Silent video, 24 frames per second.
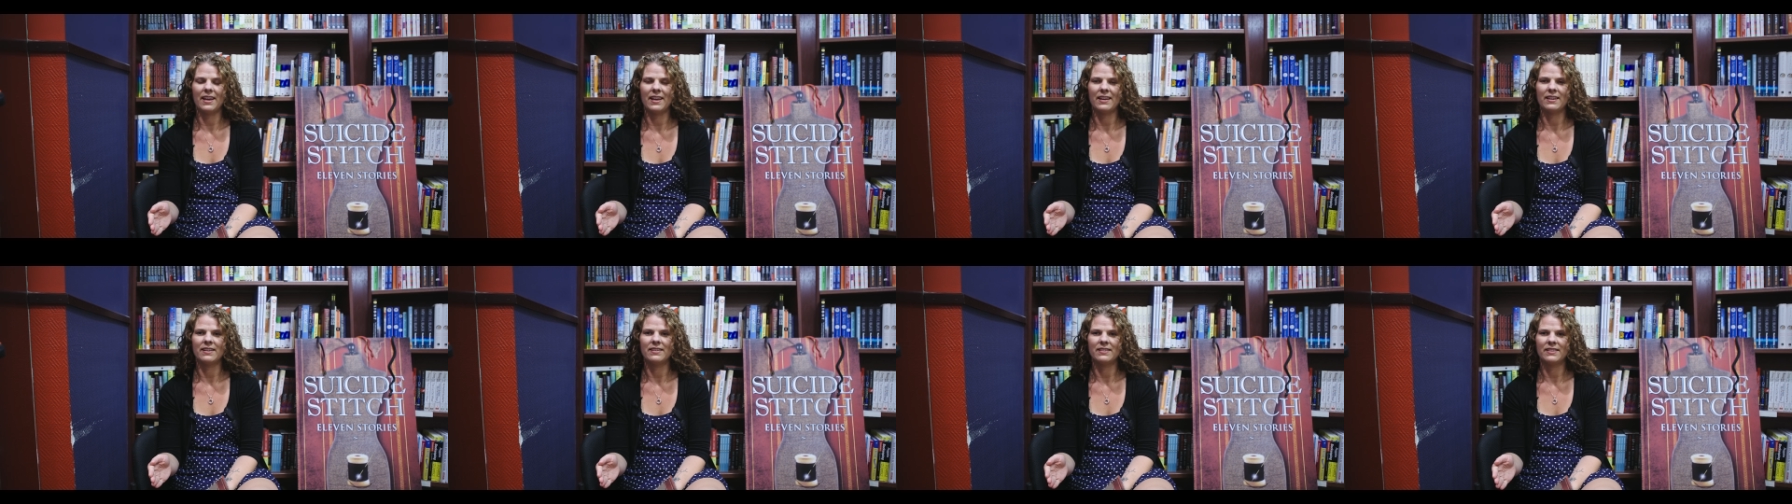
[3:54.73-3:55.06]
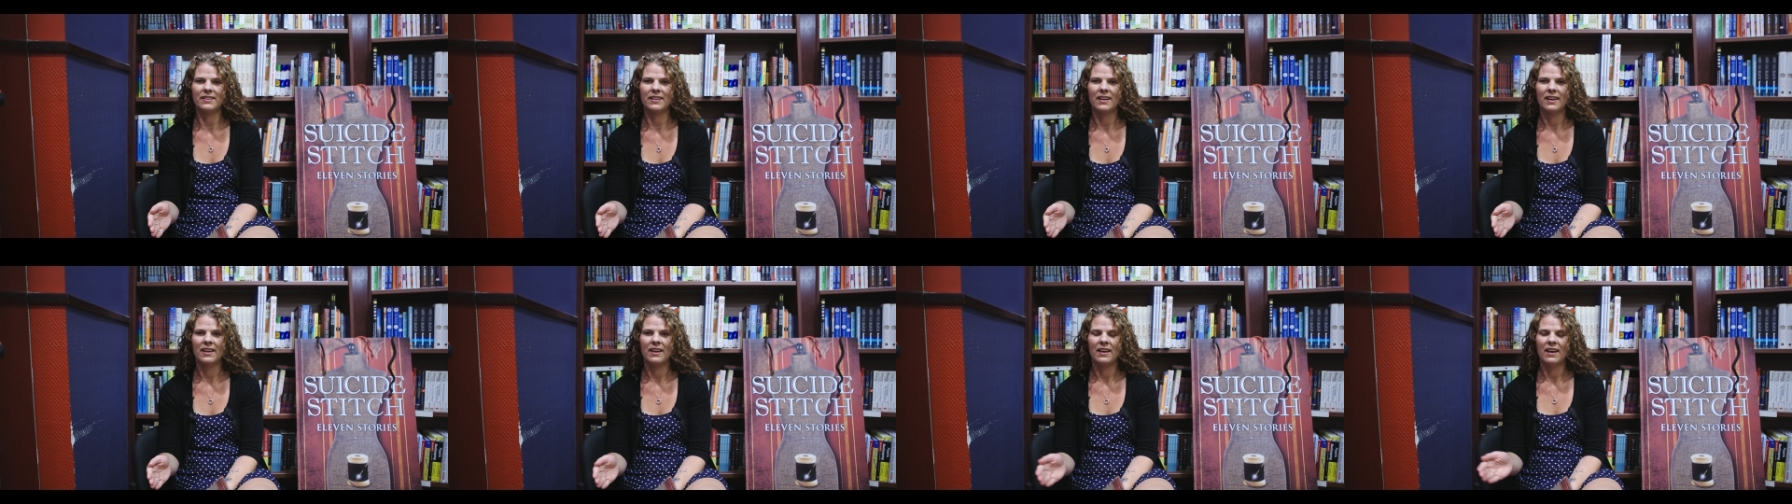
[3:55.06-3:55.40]

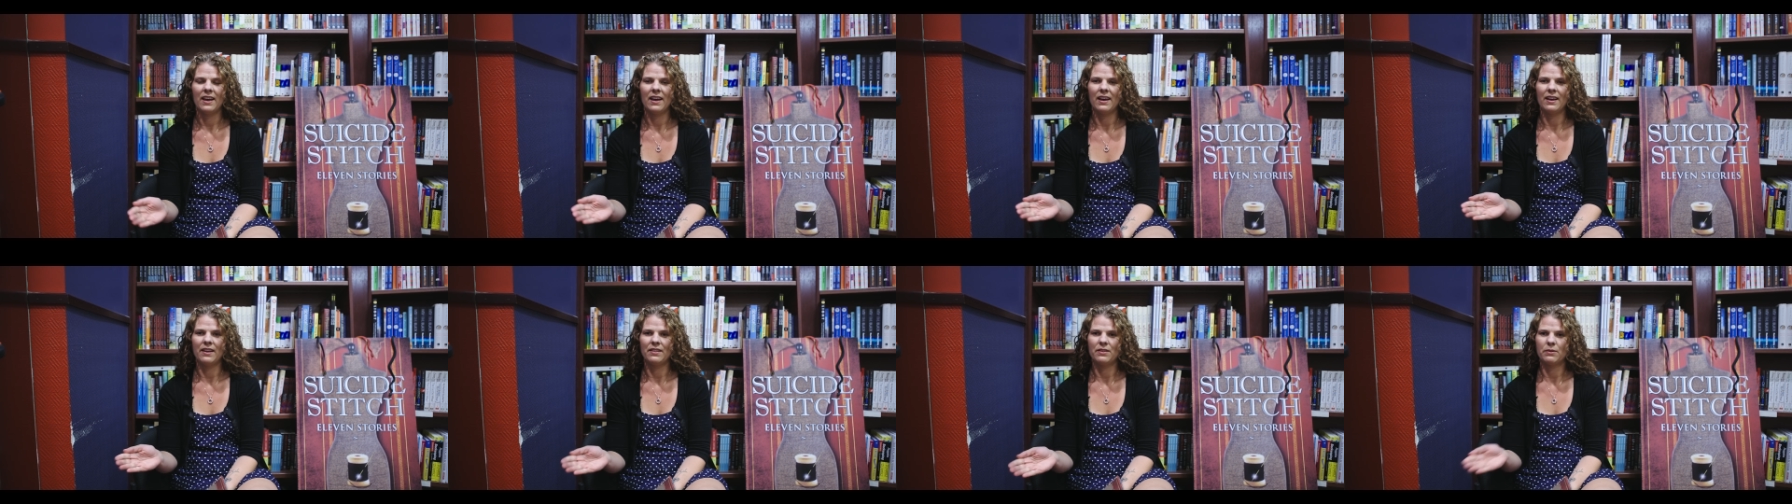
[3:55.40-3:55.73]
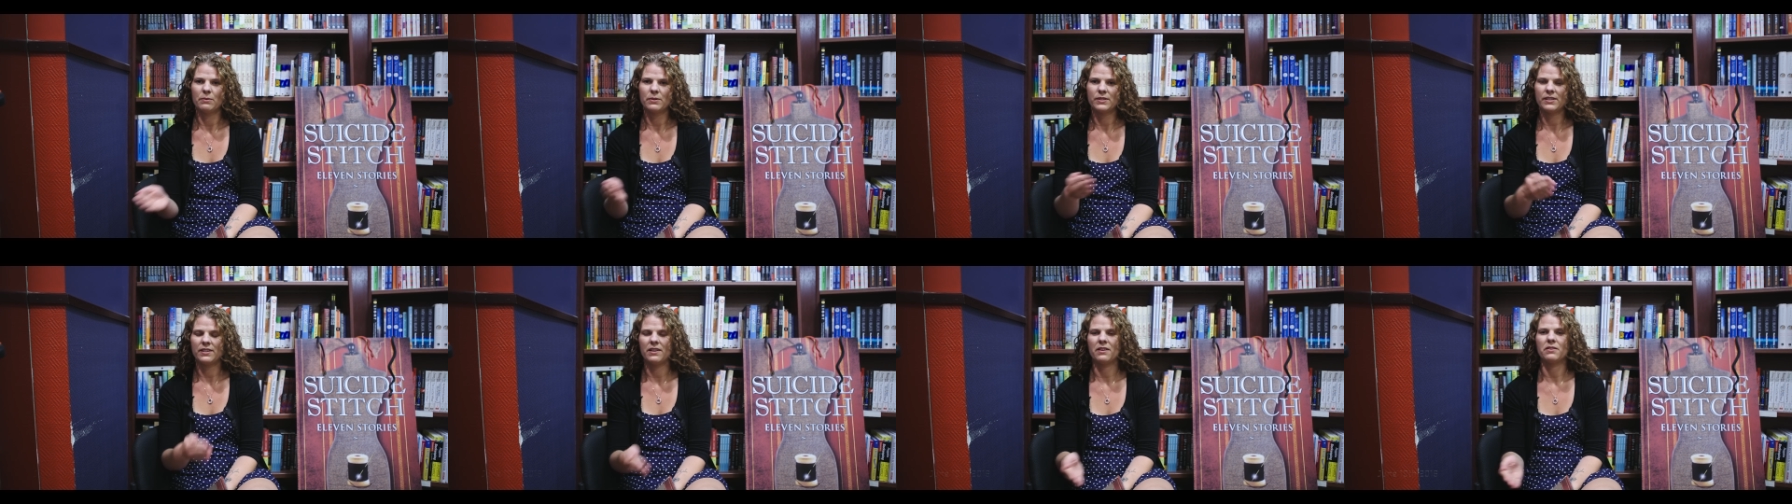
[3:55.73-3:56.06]
and
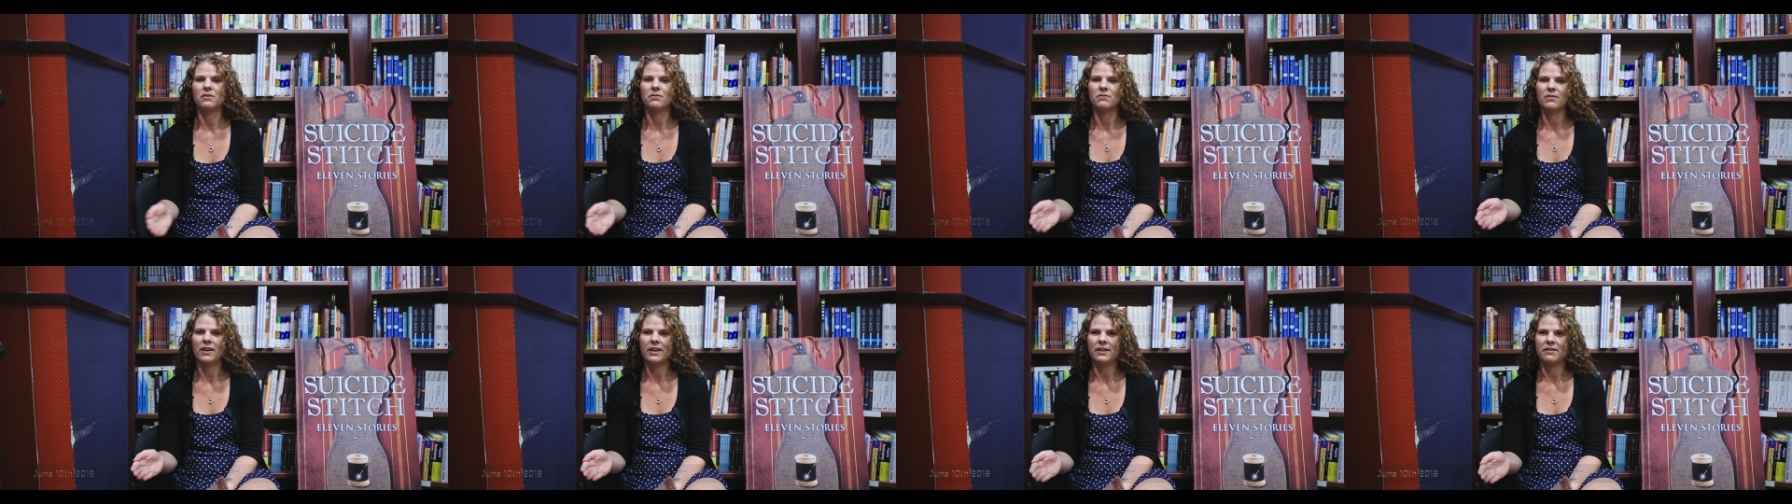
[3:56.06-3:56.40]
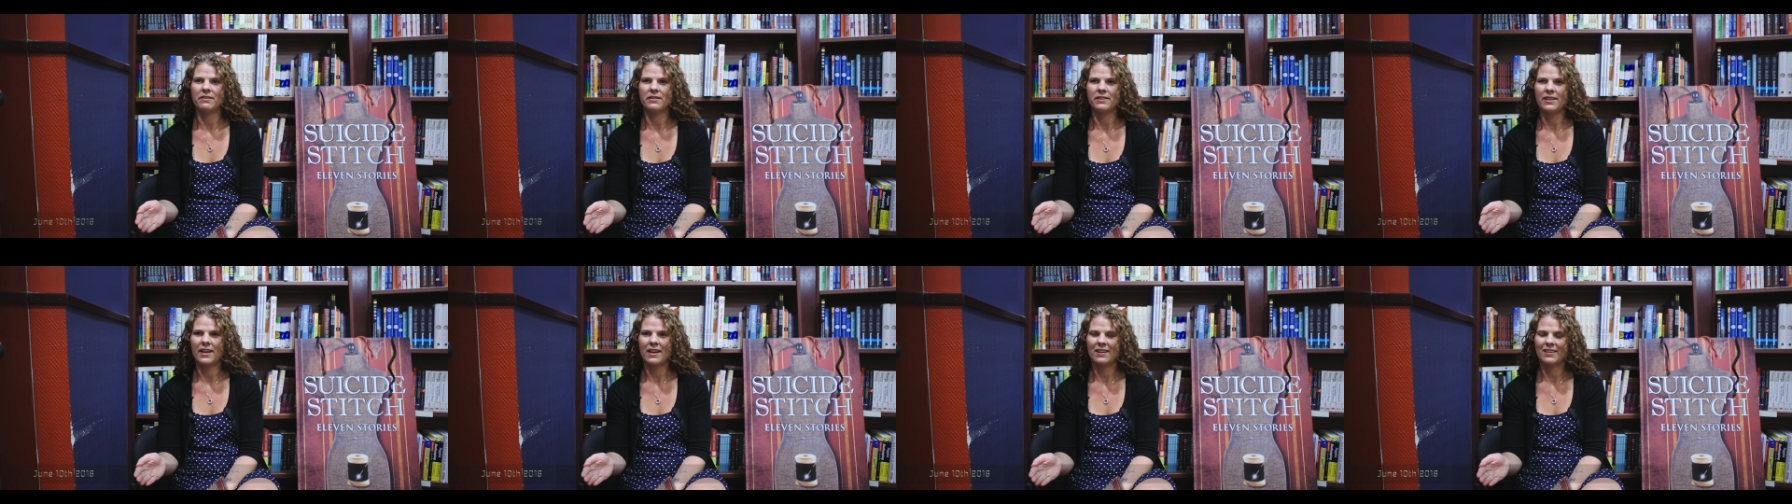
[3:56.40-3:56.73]
there was another
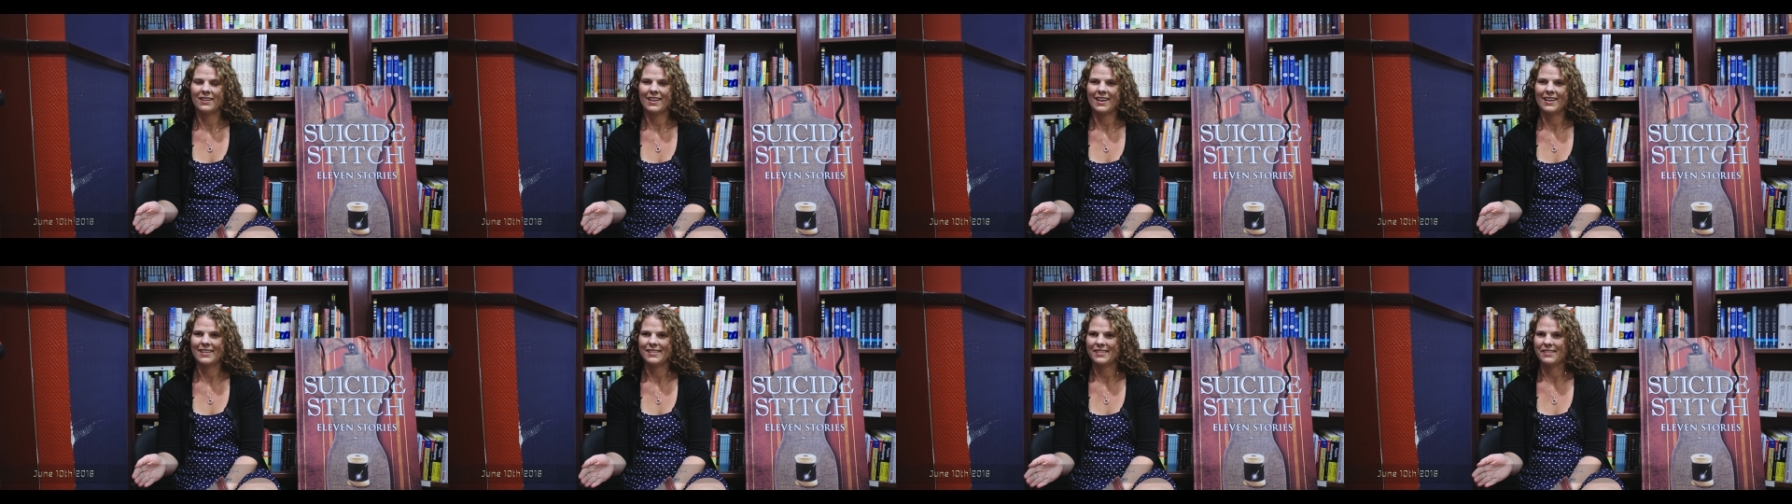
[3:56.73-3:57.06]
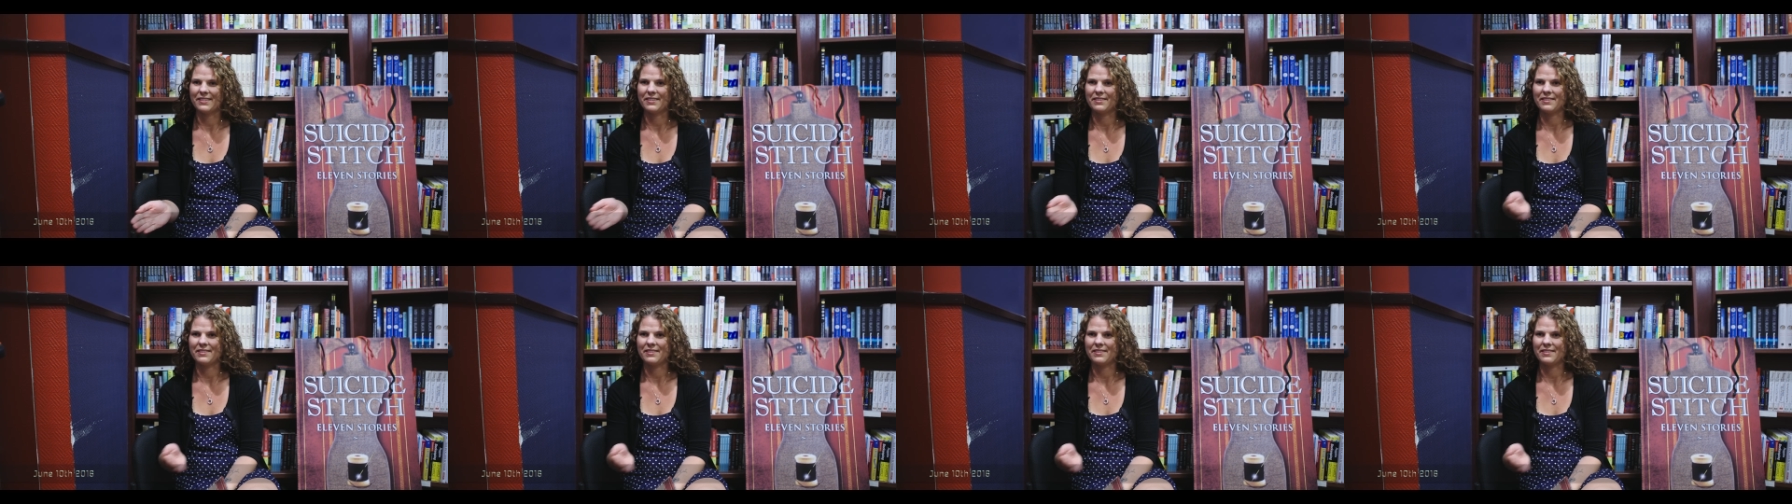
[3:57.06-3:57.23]
writer in that class.